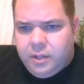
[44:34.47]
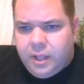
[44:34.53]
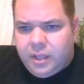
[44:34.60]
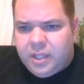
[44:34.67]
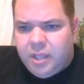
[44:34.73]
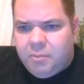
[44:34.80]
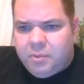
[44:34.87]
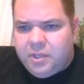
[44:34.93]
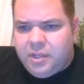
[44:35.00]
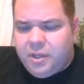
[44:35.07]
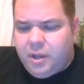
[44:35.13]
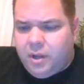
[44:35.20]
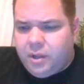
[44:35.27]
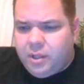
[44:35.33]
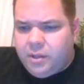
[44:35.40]
Yeah, Lumpy
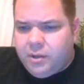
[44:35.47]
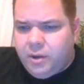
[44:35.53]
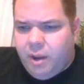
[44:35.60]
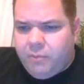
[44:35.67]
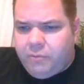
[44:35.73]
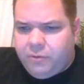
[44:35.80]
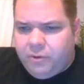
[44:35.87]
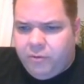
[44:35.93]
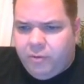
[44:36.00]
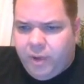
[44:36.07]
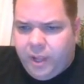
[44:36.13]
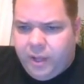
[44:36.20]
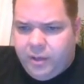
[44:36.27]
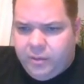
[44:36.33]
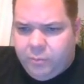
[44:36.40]
Dog. You're absolutely
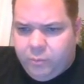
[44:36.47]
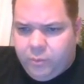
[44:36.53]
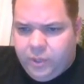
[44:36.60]
right.